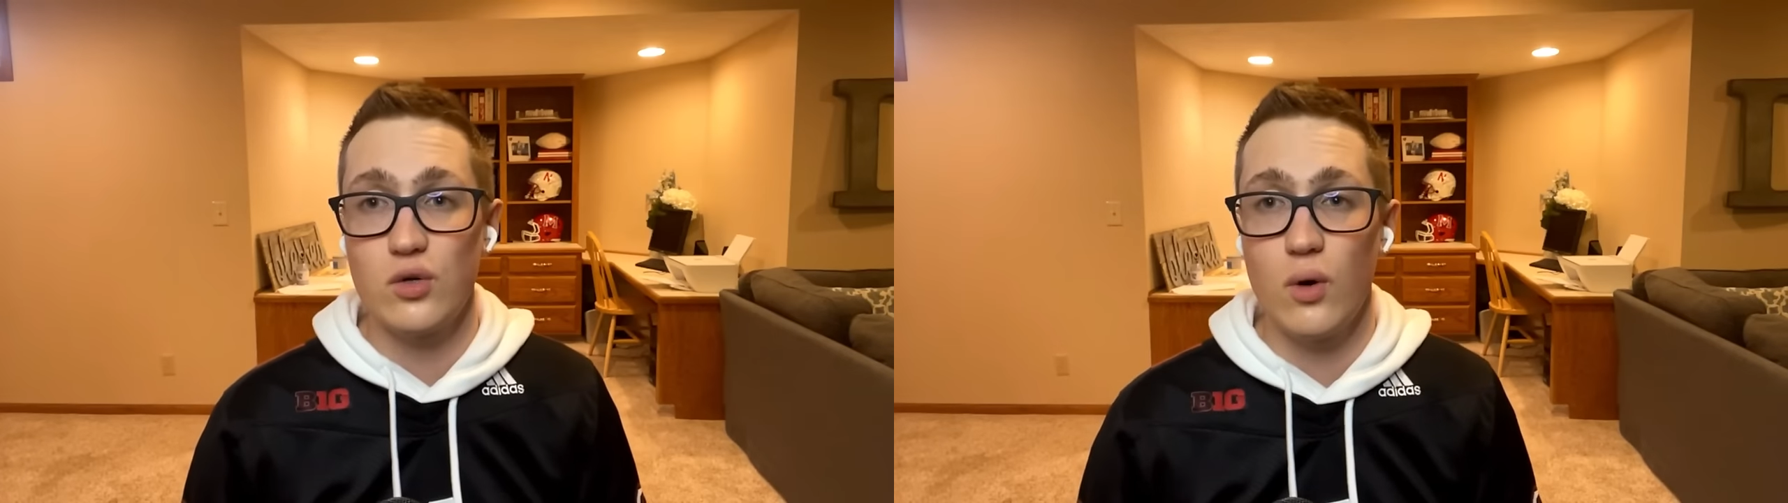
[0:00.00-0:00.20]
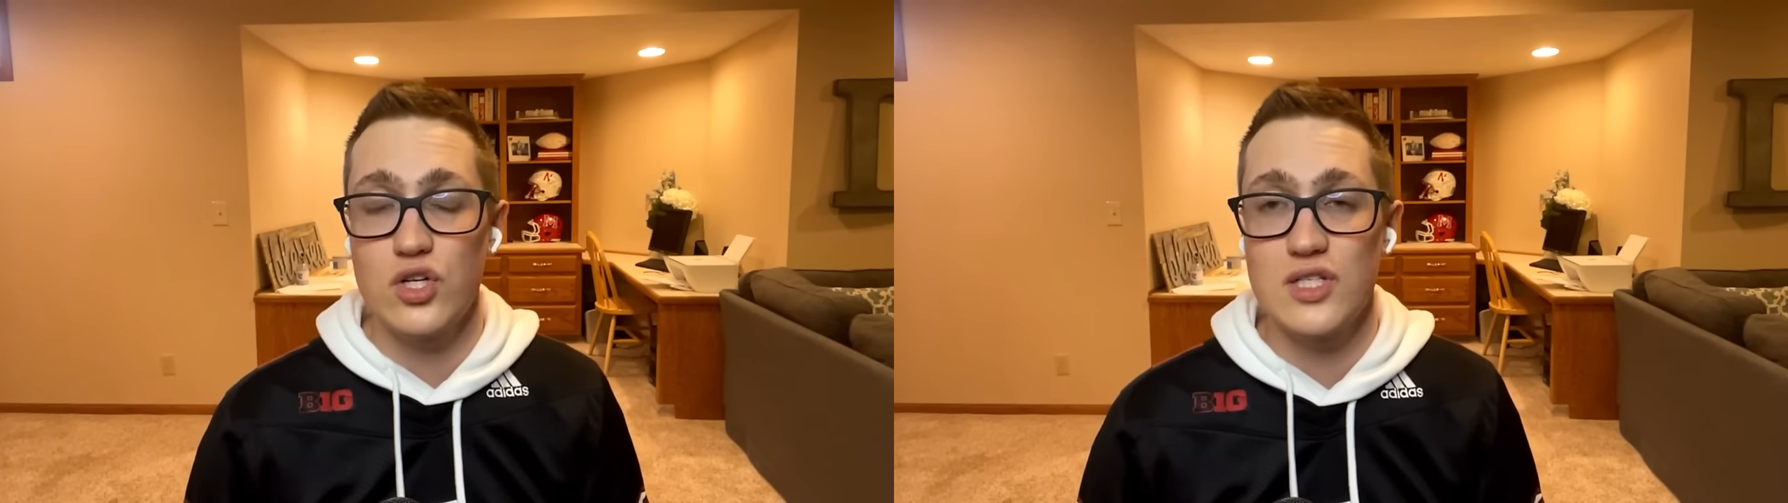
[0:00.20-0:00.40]

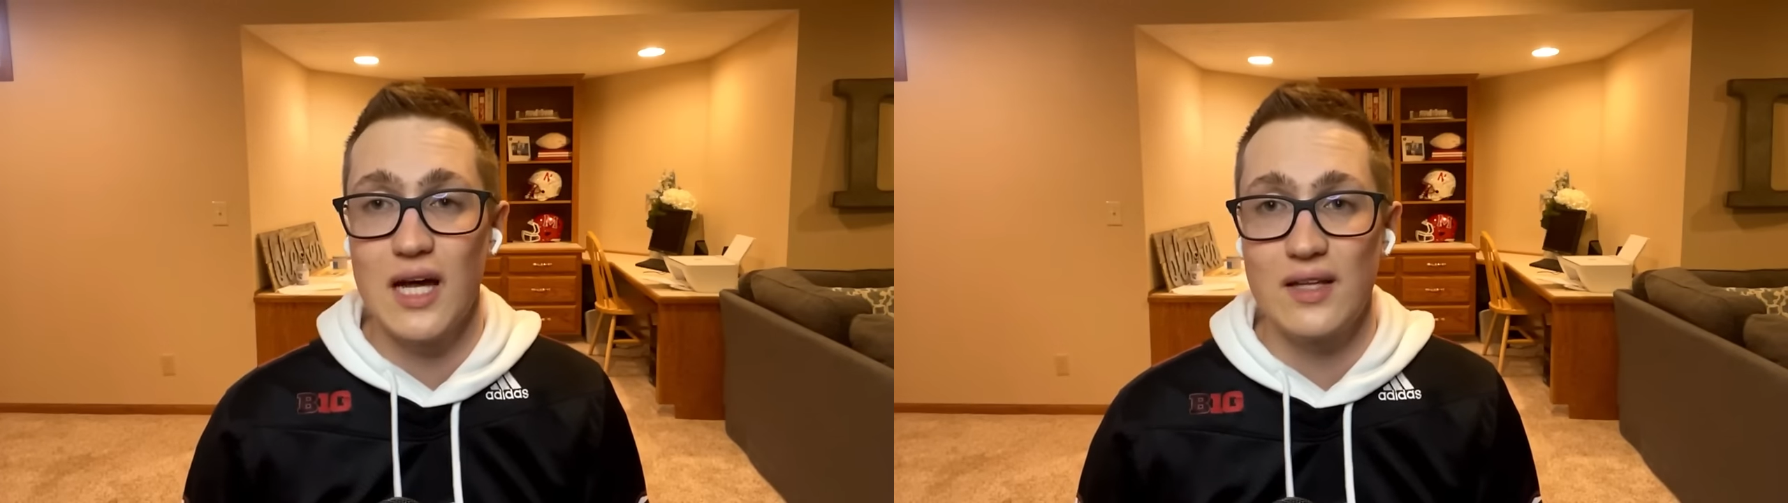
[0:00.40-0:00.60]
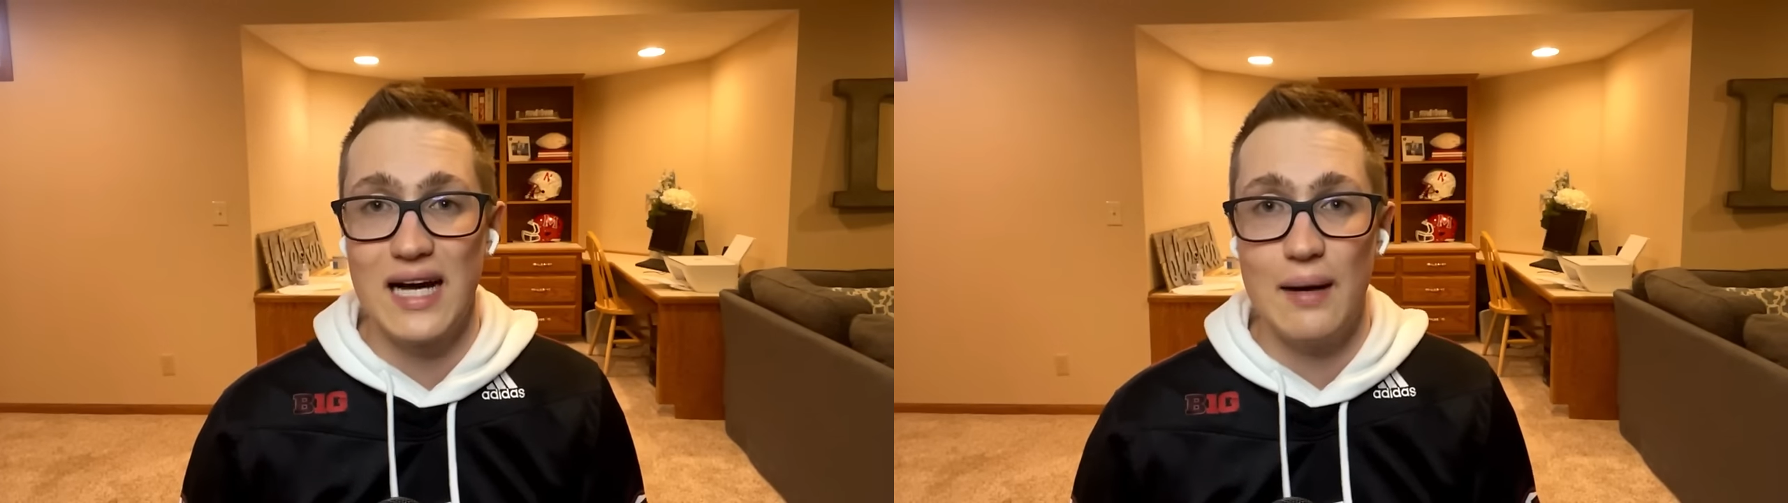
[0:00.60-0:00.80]
questions down
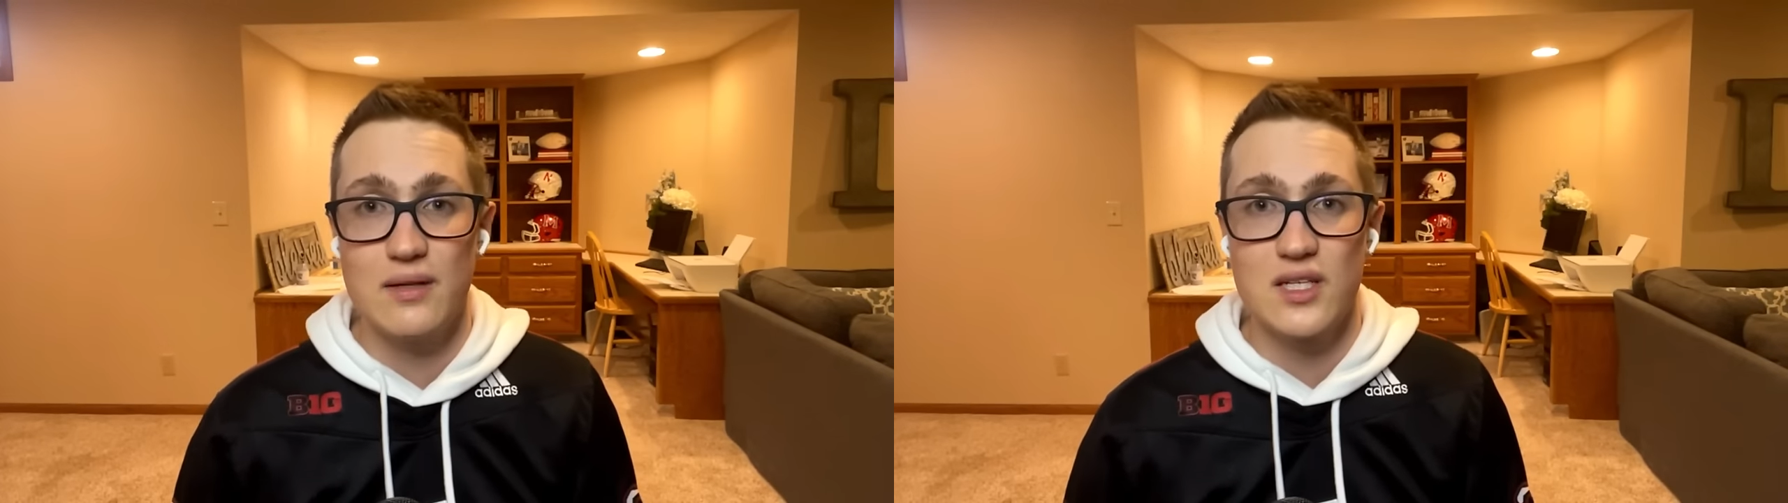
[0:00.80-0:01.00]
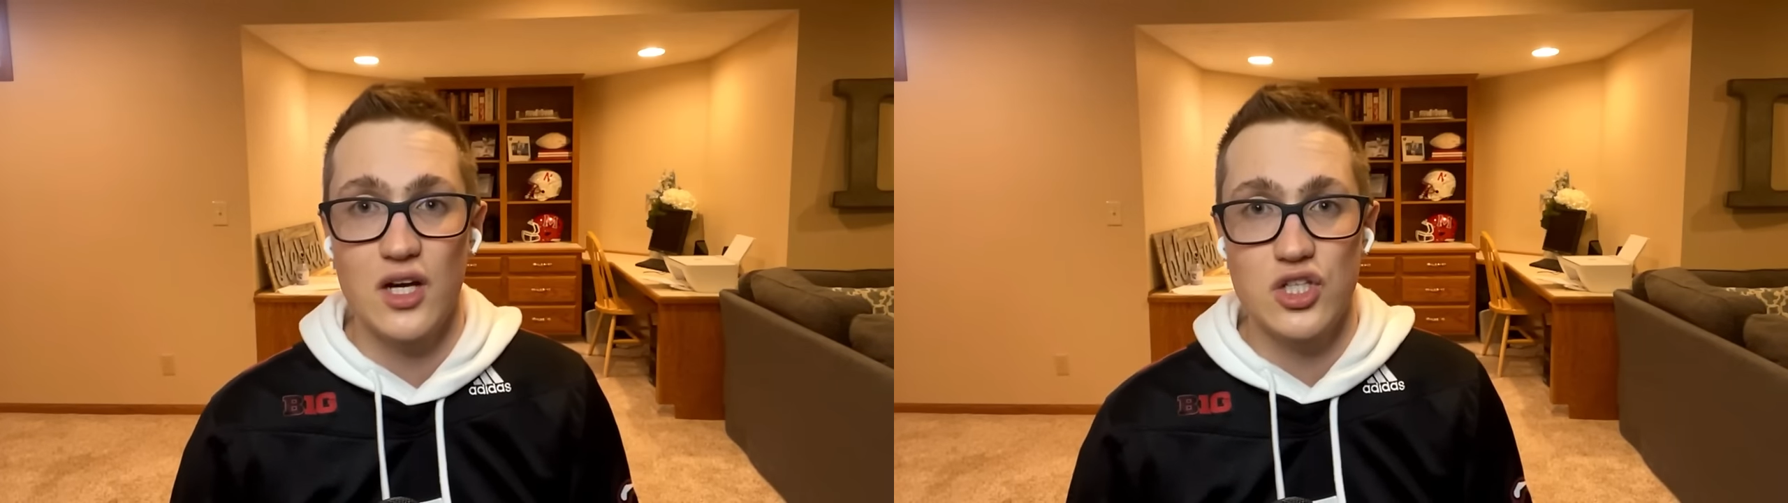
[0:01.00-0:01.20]
in the comment
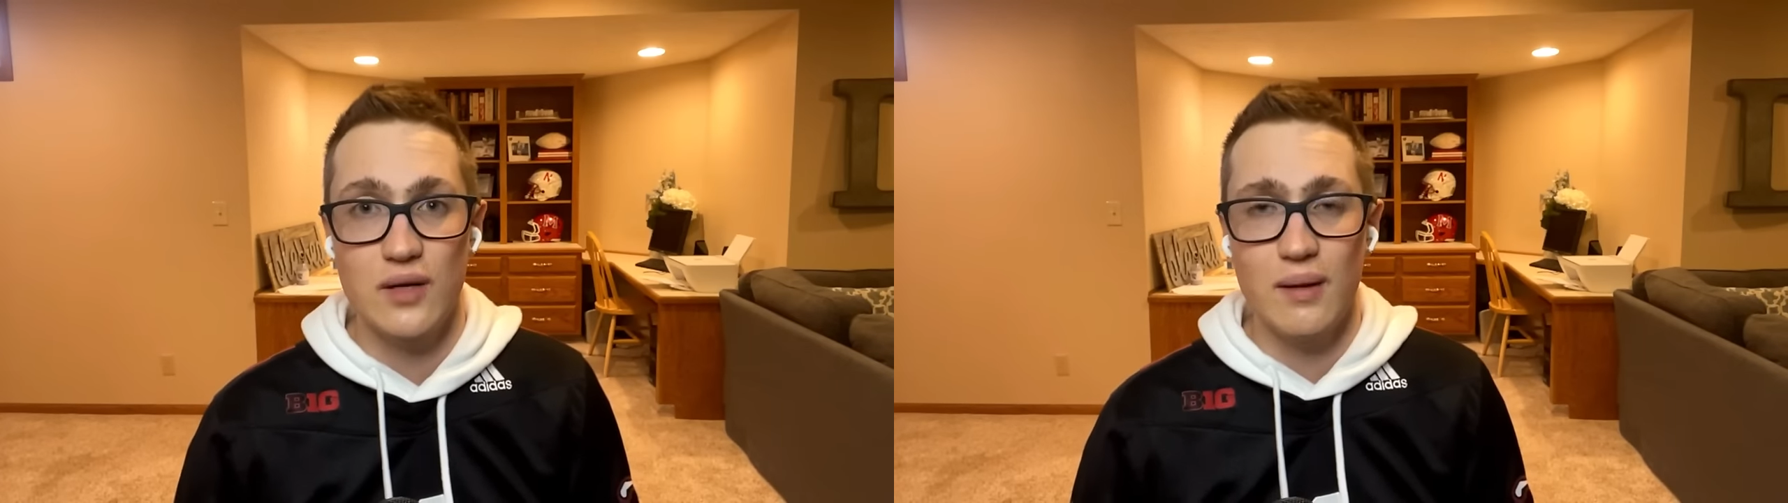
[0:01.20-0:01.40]
section.